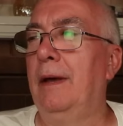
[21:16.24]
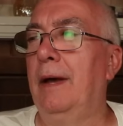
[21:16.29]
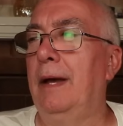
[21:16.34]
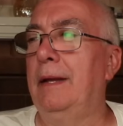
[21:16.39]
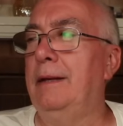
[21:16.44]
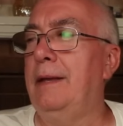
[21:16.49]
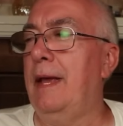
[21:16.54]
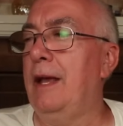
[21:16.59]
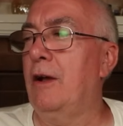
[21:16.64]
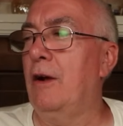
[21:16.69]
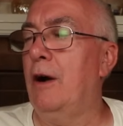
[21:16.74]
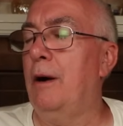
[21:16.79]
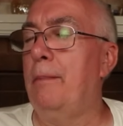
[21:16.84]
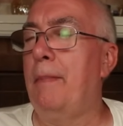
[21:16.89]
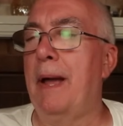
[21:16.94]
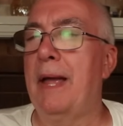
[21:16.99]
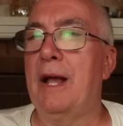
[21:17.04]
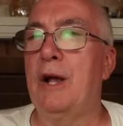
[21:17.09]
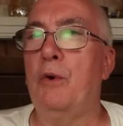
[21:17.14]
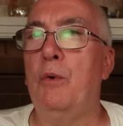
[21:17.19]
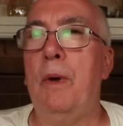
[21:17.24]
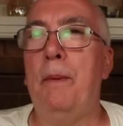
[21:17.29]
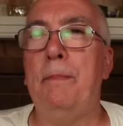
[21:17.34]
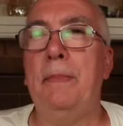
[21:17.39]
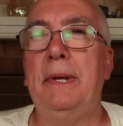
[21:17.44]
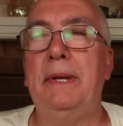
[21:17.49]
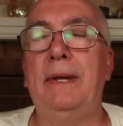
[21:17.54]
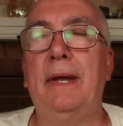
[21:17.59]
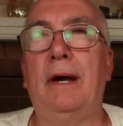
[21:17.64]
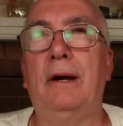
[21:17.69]
I take all my
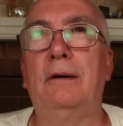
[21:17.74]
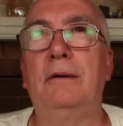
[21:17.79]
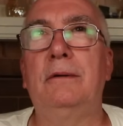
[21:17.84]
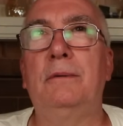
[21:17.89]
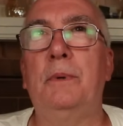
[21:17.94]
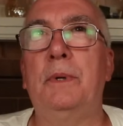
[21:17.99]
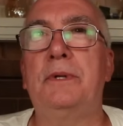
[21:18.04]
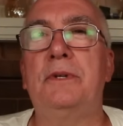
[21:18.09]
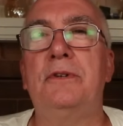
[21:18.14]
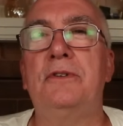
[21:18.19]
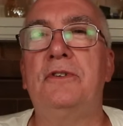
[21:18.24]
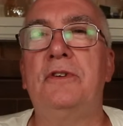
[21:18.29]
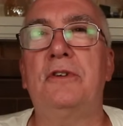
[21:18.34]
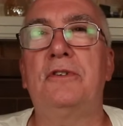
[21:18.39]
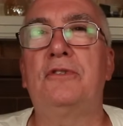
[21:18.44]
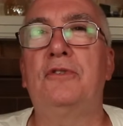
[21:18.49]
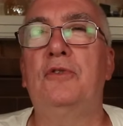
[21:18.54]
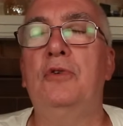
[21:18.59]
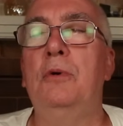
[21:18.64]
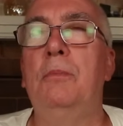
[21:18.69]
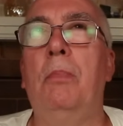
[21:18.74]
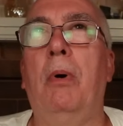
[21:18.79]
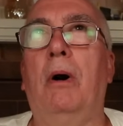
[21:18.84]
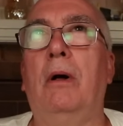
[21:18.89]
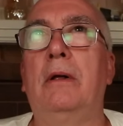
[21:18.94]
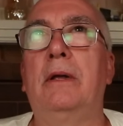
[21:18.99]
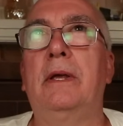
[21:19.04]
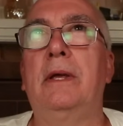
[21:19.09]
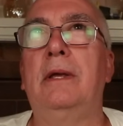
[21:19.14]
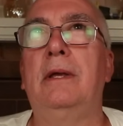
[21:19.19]
equipment out, which is just too
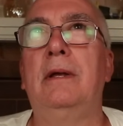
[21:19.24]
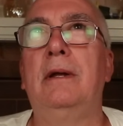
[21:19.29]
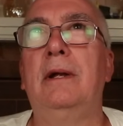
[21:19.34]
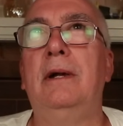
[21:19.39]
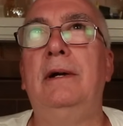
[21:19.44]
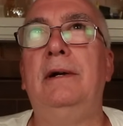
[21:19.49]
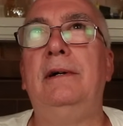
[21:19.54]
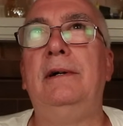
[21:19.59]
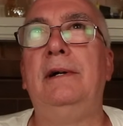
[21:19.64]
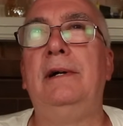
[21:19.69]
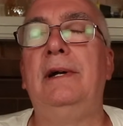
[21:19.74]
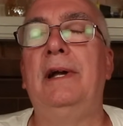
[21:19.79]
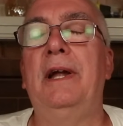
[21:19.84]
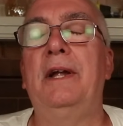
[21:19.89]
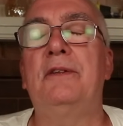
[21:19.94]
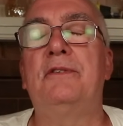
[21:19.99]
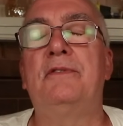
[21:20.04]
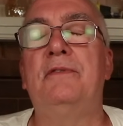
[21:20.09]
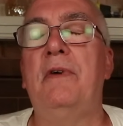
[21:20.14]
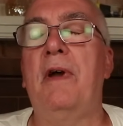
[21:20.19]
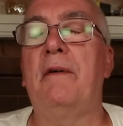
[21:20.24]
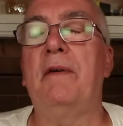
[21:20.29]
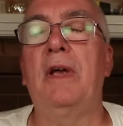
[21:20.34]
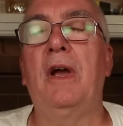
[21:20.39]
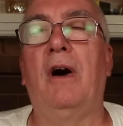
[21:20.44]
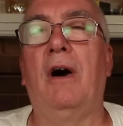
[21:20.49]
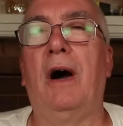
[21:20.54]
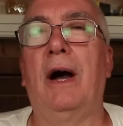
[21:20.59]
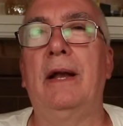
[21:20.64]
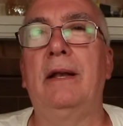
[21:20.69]
bulky. It's very
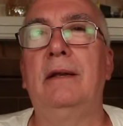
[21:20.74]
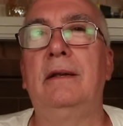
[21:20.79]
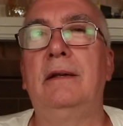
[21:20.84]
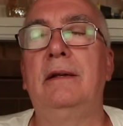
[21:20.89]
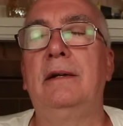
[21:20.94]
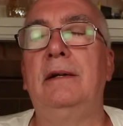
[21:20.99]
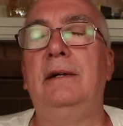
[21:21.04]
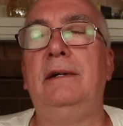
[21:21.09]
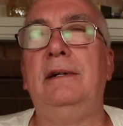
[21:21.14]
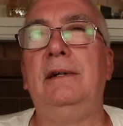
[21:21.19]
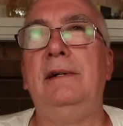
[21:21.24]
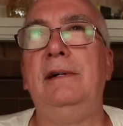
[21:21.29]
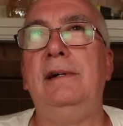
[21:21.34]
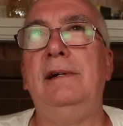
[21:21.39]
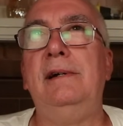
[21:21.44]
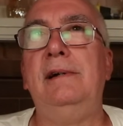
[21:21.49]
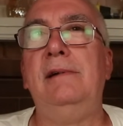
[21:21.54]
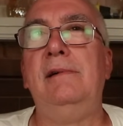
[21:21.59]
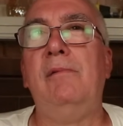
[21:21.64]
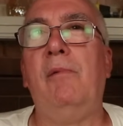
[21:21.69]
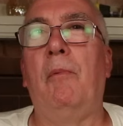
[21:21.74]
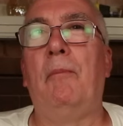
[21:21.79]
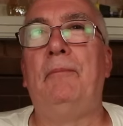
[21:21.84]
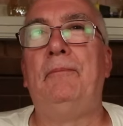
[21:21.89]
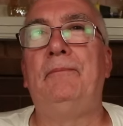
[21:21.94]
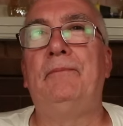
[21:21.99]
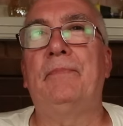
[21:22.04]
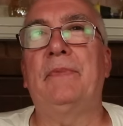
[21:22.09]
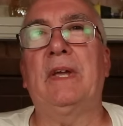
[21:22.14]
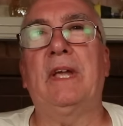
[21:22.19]
hot.
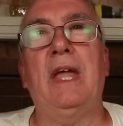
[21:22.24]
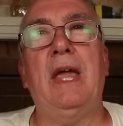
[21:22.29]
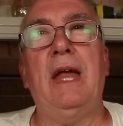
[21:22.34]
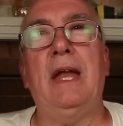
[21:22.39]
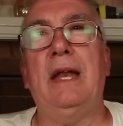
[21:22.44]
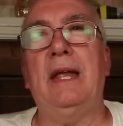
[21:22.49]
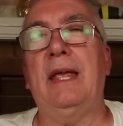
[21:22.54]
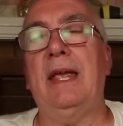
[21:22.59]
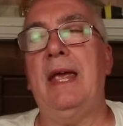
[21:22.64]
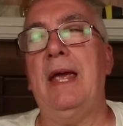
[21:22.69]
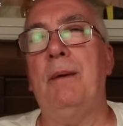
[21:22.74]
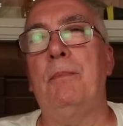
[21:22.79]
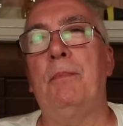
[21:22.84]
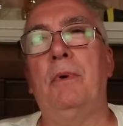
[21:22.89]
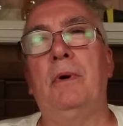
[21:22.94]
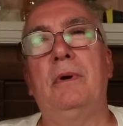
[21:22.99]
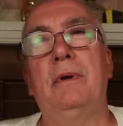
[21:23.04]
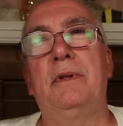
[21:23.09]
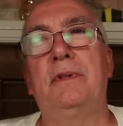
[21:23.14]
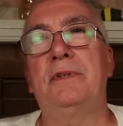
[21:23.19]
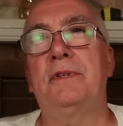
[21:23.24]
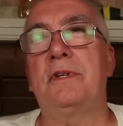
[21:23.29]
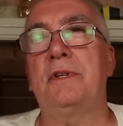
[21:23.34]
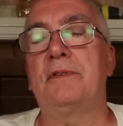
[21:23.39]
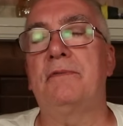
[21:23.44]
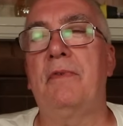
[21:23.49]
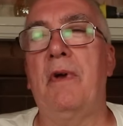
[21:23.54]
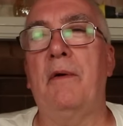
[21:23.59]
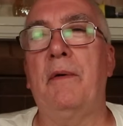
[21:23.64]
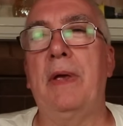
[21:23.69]
The Canon camera, it's
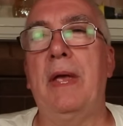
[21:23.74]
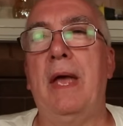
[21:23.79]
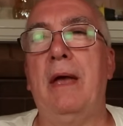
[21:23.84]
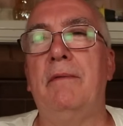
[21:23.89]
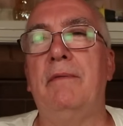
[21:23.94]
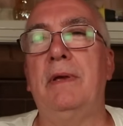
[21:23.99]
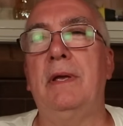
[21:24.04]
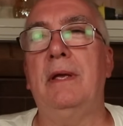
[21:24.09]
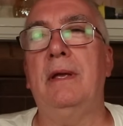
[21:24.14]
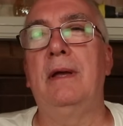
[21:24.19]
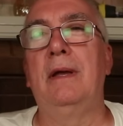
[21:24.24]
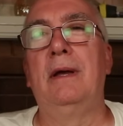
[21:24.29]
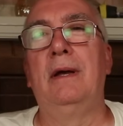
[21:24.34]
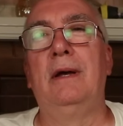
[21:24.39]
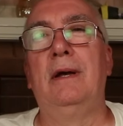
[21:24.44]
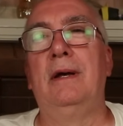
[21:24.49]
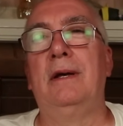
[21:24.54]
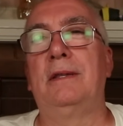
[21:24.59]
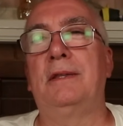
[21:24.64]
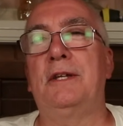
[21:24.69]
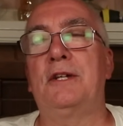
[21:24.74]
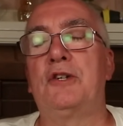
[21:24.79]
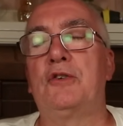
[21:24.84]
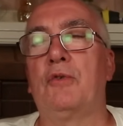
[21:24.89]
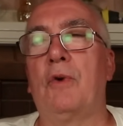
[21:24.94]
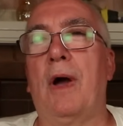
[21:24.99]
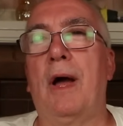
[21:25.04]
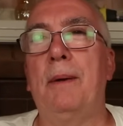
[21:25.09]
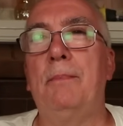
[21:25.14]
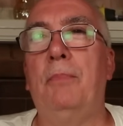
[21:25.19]
just very heavy. The
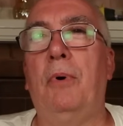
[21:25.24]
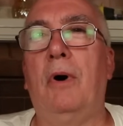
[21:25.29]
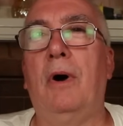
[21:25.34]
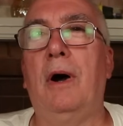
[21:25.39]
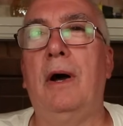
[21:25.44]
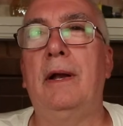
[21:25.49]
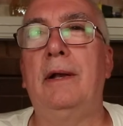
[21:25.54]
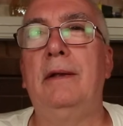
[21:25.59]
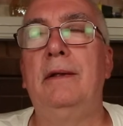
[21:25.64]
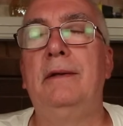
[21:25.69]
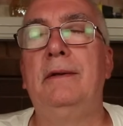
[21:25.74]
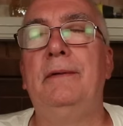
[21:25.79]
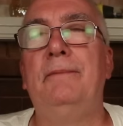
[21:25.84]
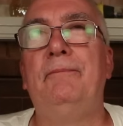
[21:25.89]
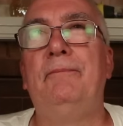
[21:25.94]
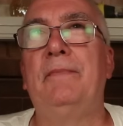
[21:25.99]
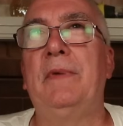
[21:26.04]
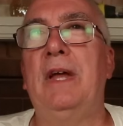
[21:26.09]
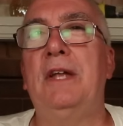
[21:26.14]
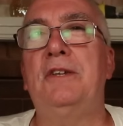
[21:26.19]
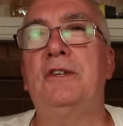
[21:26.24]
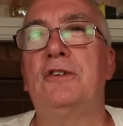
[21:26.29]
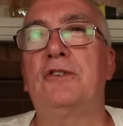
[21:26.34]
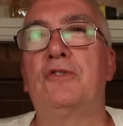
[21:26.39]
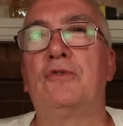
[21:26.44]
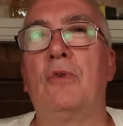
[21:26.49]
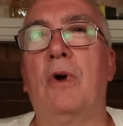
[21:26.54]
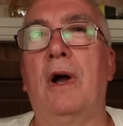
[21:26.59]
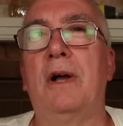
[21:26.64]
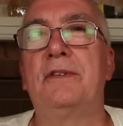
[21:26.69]
tripod, it just
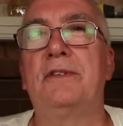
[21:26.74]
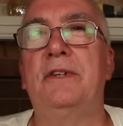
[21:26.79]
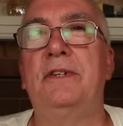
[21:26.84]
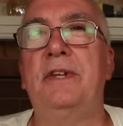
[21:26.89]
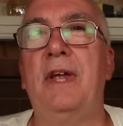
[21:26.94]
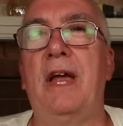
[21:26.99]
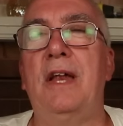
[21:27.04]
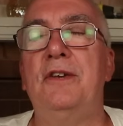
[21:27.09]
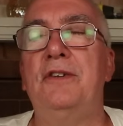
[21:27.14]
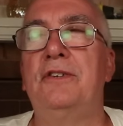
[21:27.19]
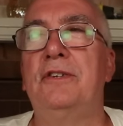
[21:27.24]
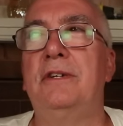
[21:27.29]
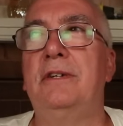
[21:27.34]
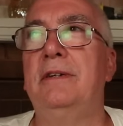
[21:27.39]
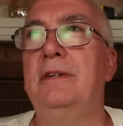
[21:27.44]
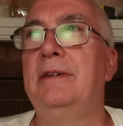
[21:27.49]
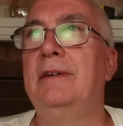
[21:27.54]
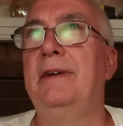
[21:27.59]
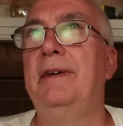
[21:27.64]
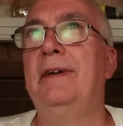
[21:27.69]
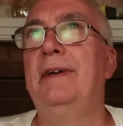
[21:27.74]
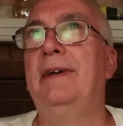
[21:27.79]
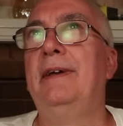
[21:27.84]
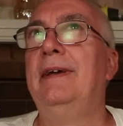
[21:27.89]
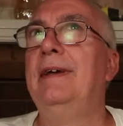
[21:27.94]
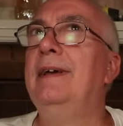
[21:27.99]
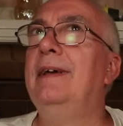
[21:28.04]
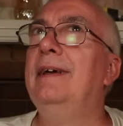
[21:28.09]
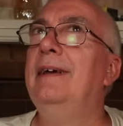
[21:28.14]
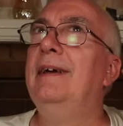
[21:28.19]
draws attention.
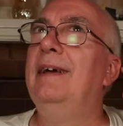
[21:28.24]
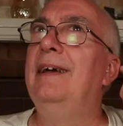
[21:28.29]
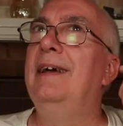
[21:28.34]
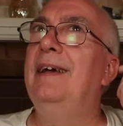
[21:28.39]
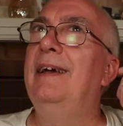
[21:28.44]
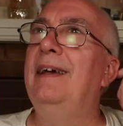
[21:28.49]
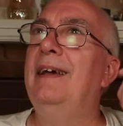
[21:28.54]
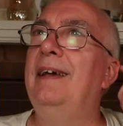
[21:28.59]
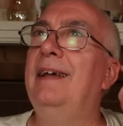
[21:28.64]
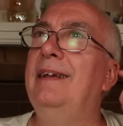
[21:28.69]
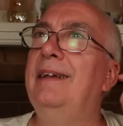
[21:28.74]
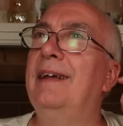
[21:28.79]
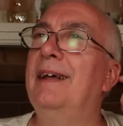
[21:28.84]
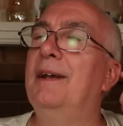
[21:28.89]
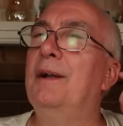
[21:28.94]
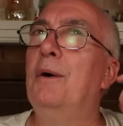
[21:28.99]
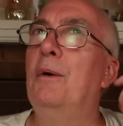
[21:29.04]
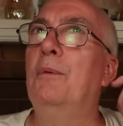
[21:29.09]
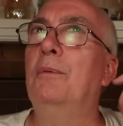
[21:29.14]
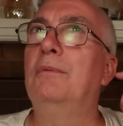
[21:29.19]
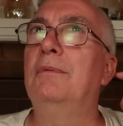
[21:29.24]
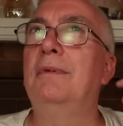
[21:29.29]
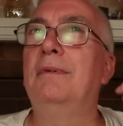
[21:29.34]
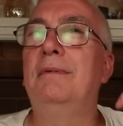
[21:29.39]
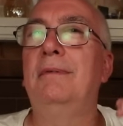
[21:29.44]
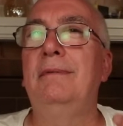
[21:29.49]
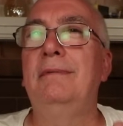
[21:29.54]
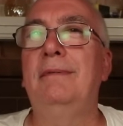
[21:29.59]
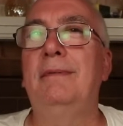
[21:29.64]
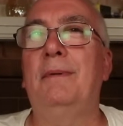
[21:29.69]
And I don't
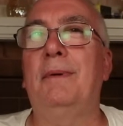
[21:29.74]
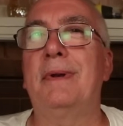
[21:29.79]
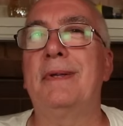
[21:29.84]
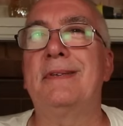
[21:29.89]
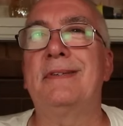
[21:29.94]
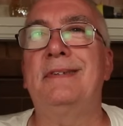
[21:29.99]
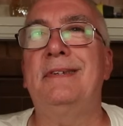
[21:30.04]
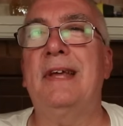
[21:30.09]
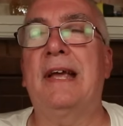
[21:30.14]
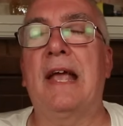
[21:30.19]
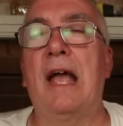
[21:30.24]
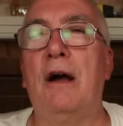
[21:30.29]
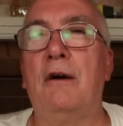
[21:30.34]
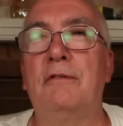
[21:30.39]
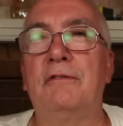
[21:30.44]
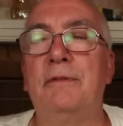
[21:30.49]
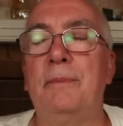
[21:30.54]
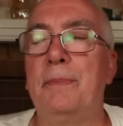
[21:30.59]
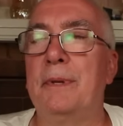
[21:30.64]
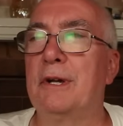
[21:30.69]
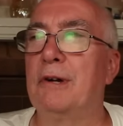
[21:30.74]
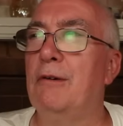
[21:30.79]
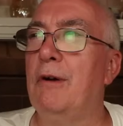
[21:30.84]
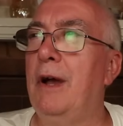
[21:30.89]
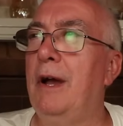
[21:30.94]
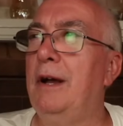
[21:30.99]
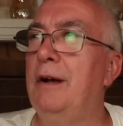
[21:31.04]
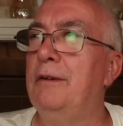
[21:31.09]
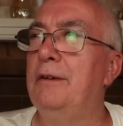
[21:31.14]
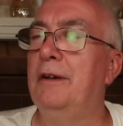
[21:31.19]
want to stick out from the
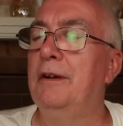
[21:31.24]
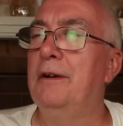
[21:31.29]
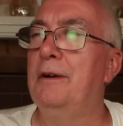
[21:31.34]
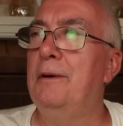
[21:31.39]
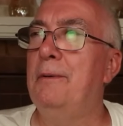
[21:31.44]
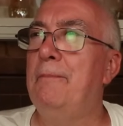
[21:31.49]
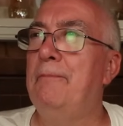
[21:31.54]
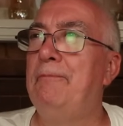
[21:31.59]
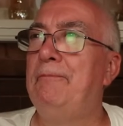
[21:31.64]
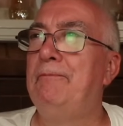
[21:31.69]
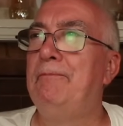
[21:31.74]
crowd, you know.